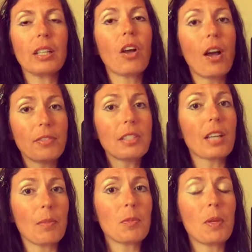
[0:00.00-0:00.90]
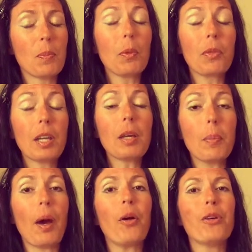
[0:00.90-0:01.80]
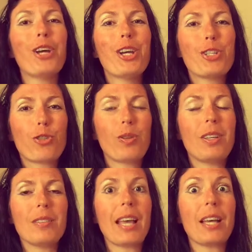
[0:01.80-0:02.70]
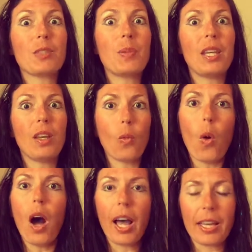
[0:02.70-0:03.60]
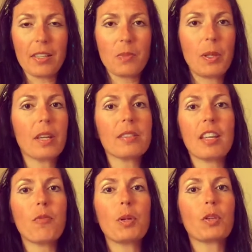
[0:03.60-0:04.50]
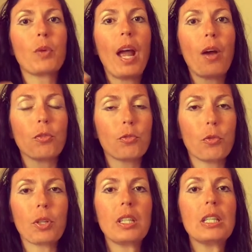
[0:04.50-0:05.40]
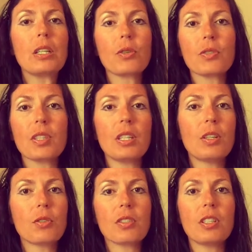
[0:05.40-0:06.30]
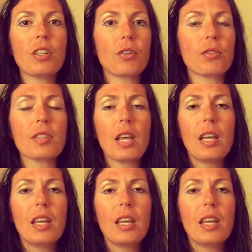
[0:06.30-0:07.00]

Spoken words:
And oftentimes people think about trees as being wise because they've been around for years and years and years.